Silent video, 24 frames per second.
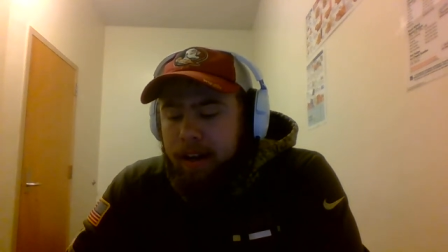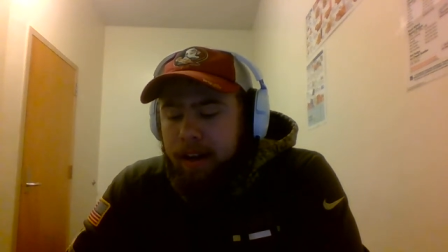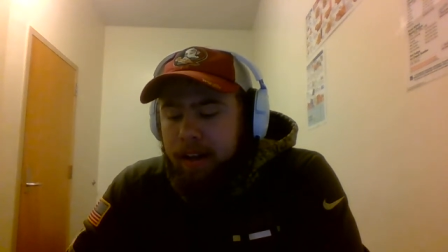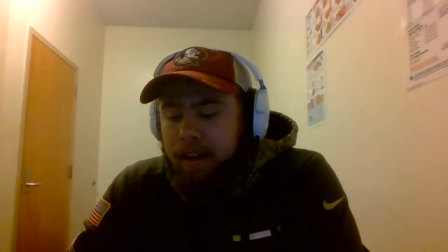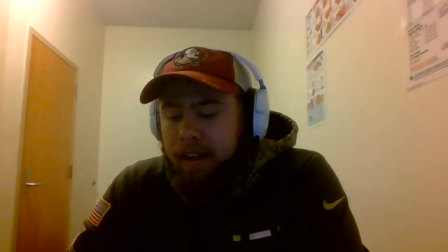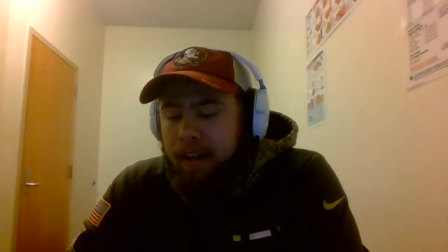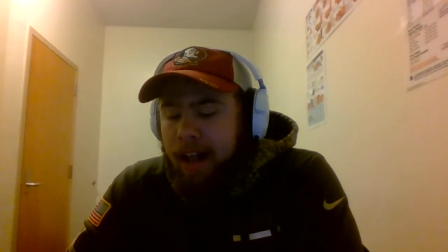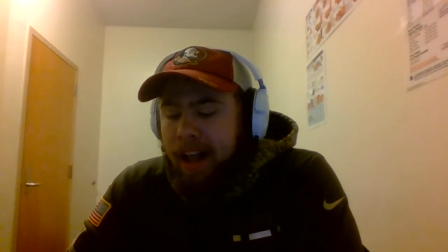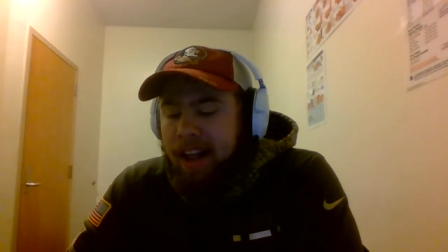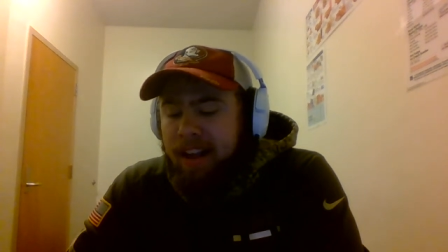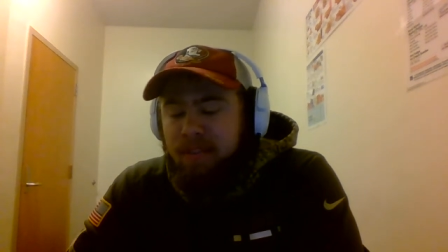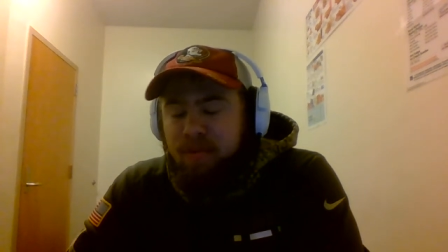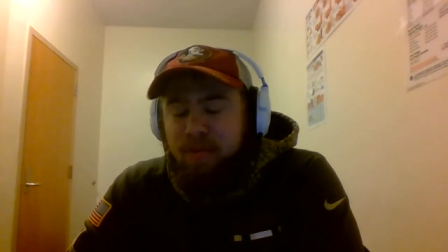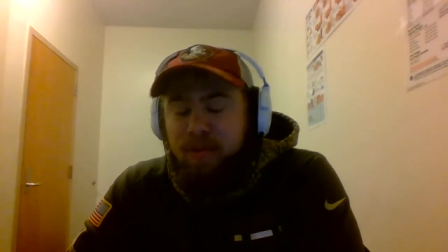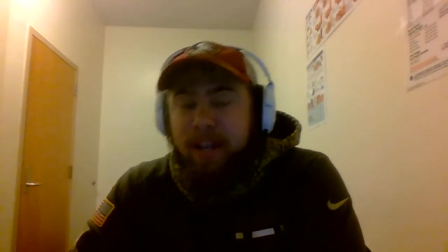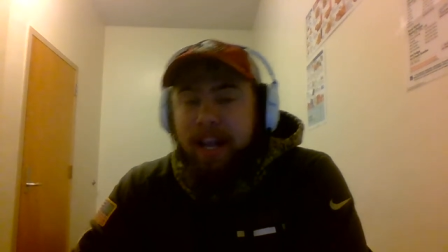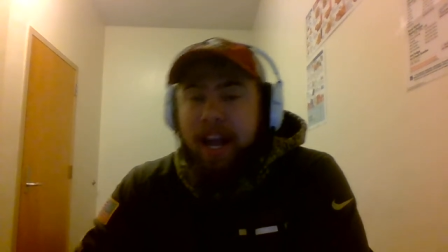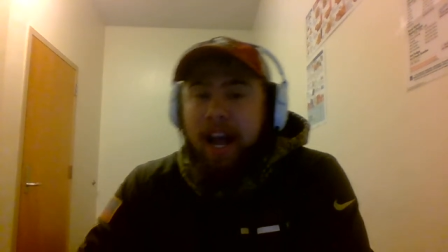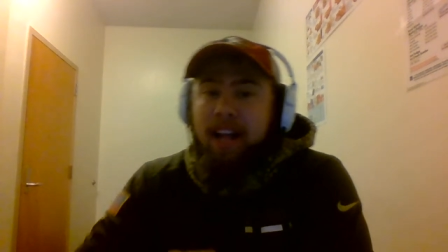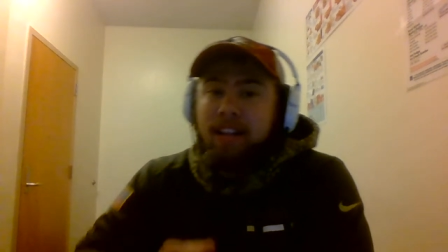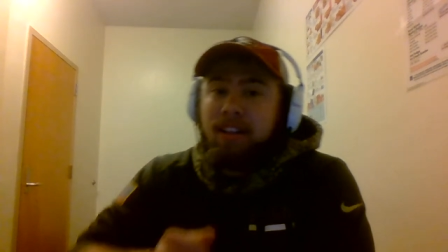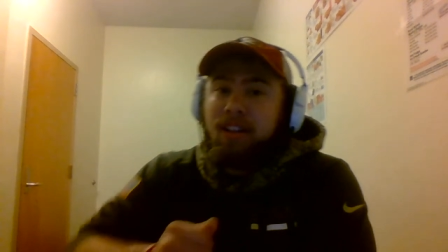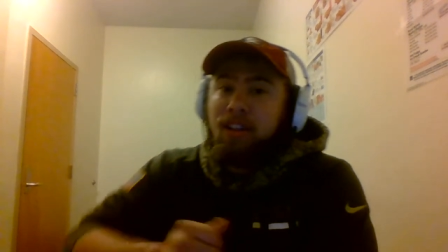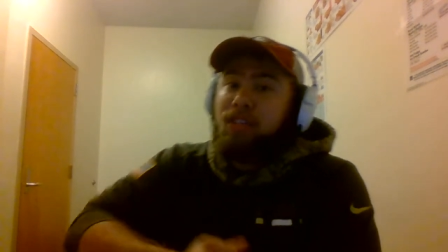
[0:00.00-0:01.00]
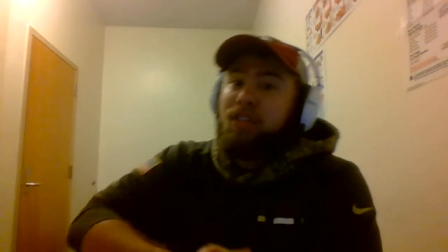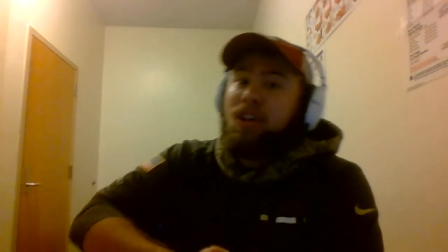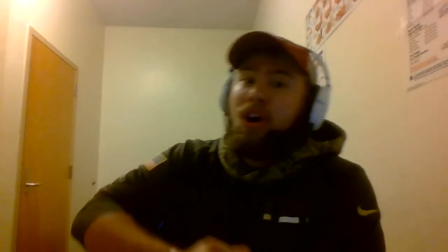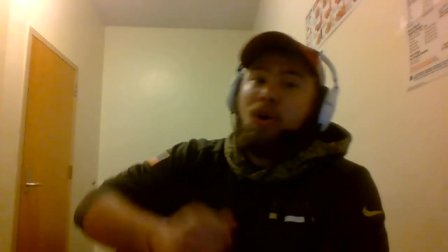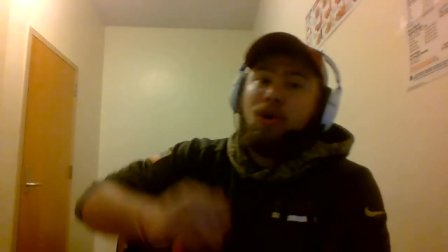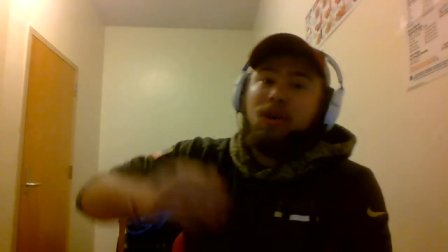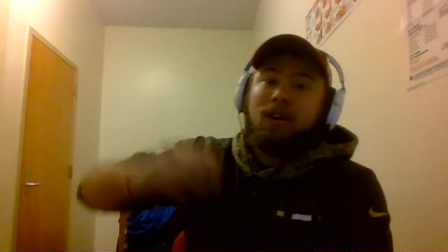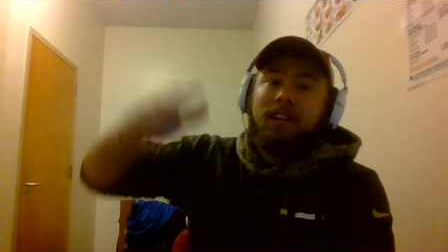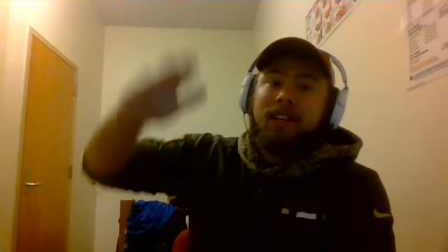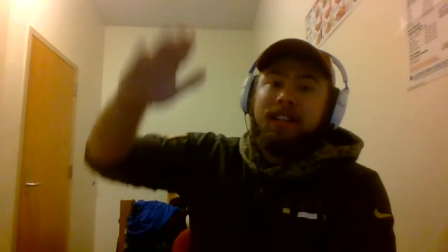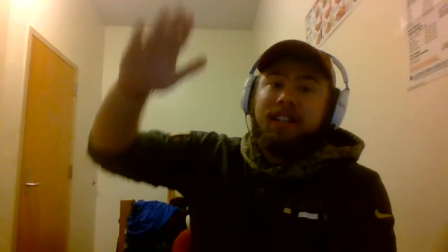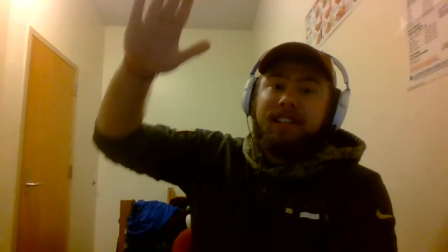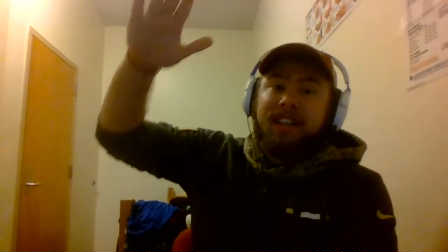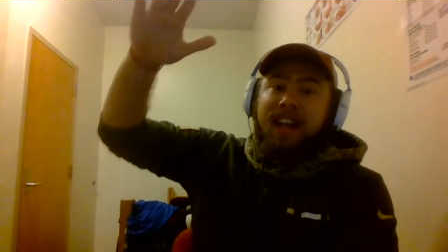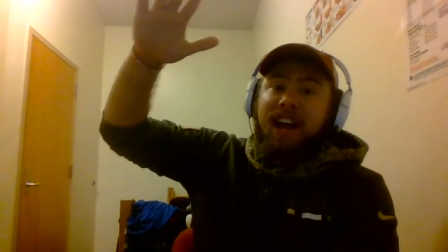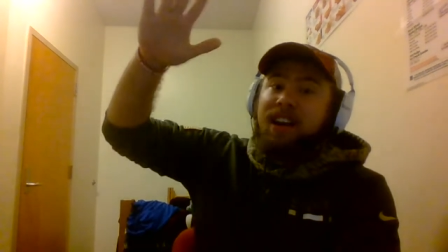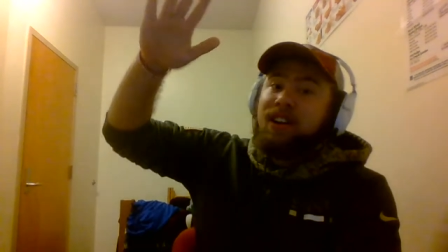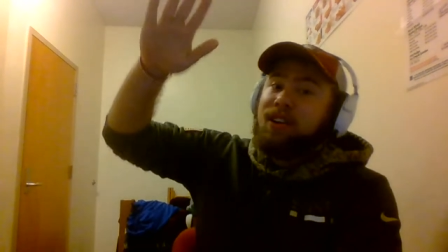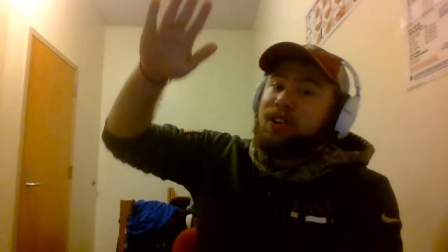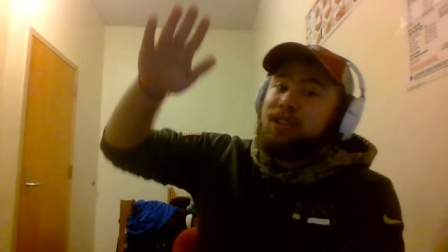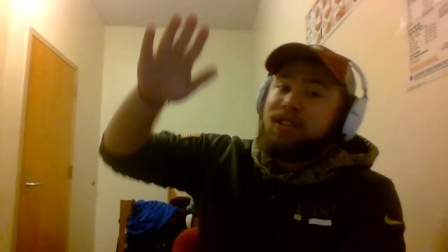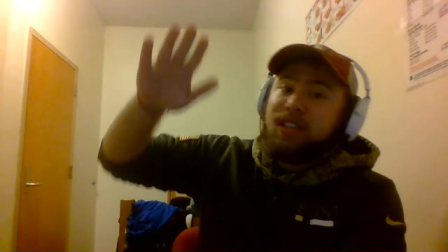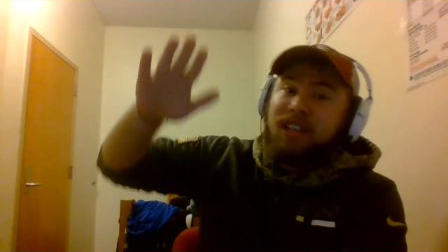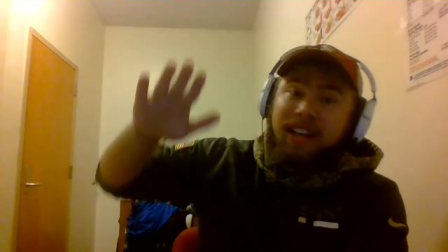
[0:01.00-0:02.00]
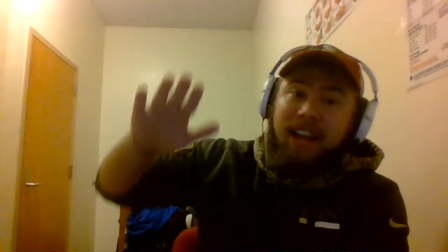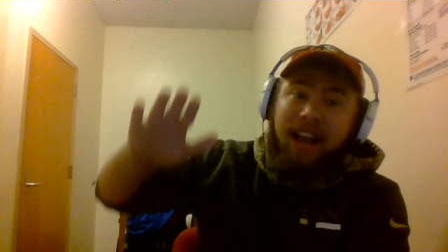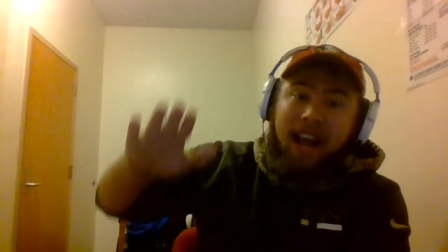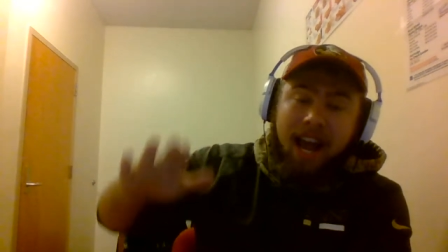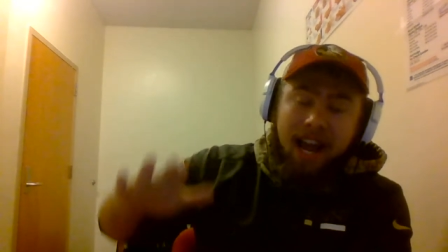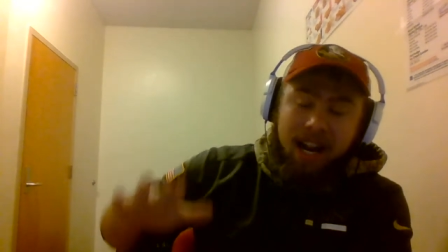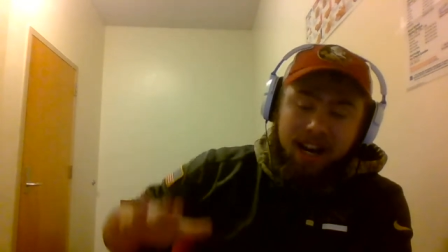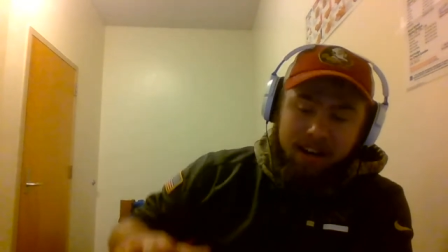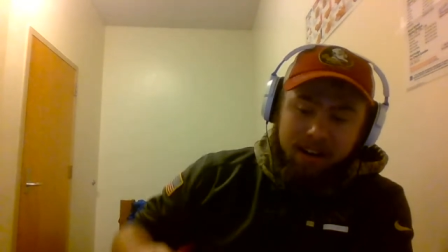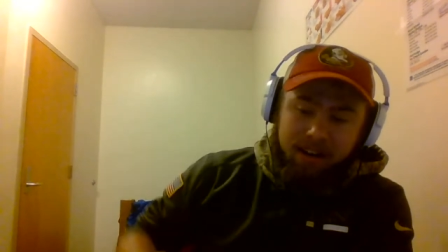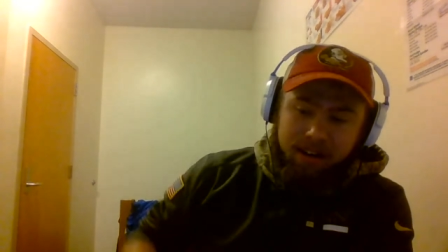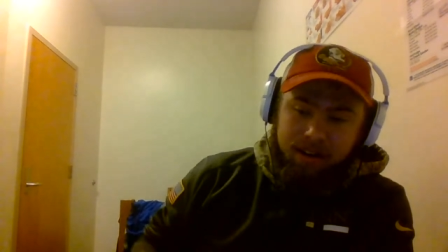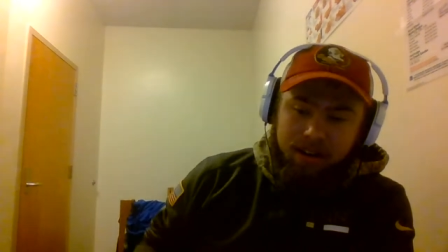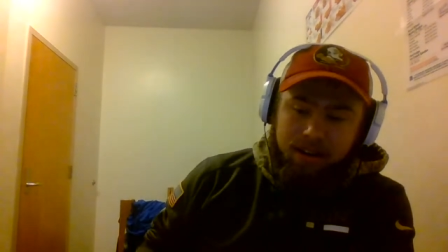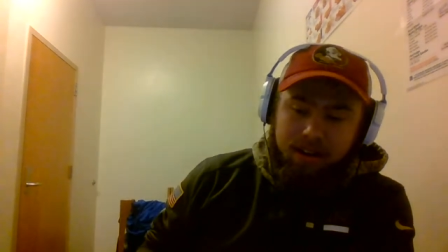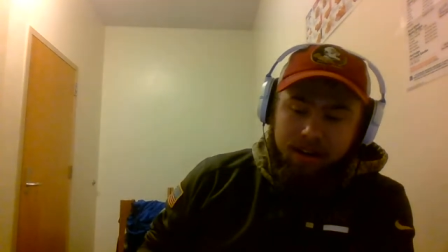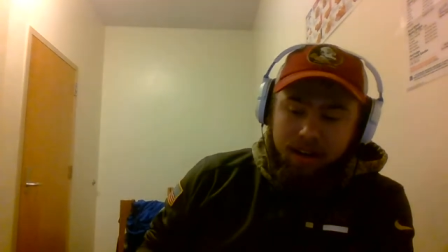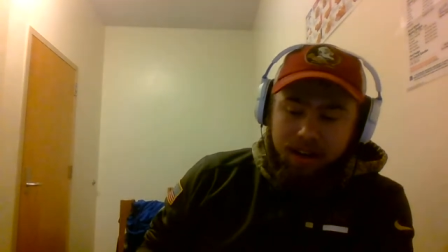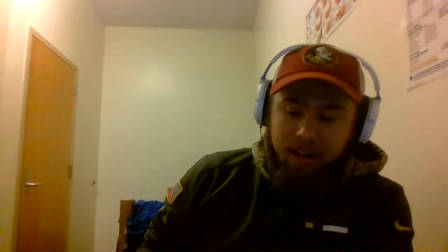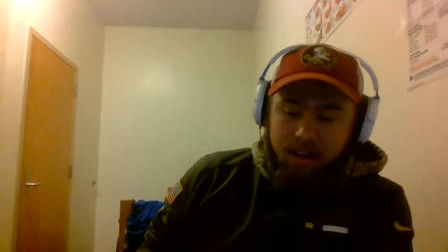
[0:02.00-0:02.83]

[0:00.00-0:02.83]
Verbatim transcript: And then we had to lower the standards again,